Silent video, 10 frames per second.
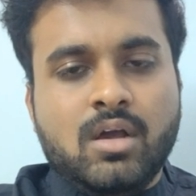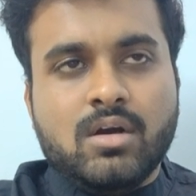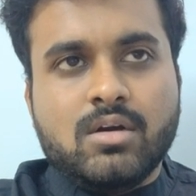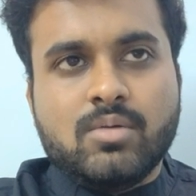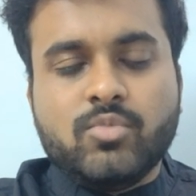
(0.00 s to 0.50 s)

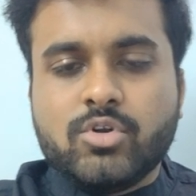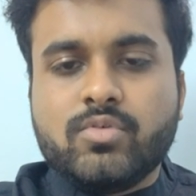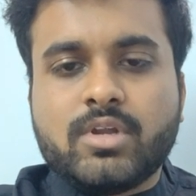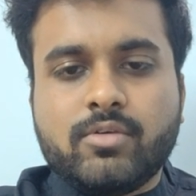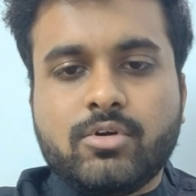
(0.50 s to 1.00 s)

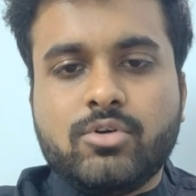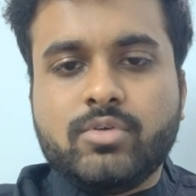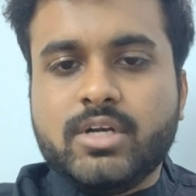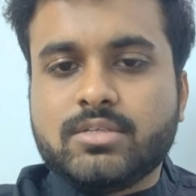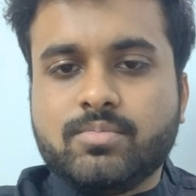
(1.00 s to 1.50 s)
Moreover, I want to
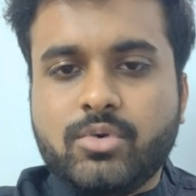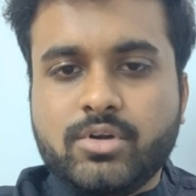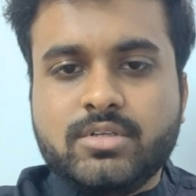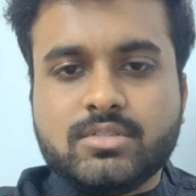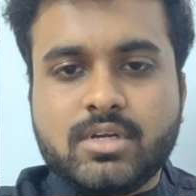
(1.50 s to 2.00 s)
add some
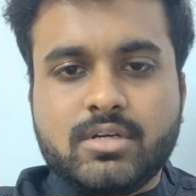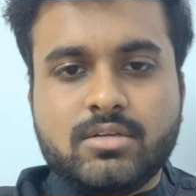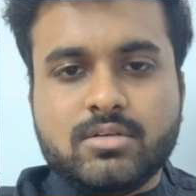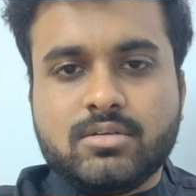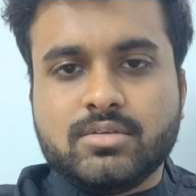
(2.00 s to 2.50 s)
points that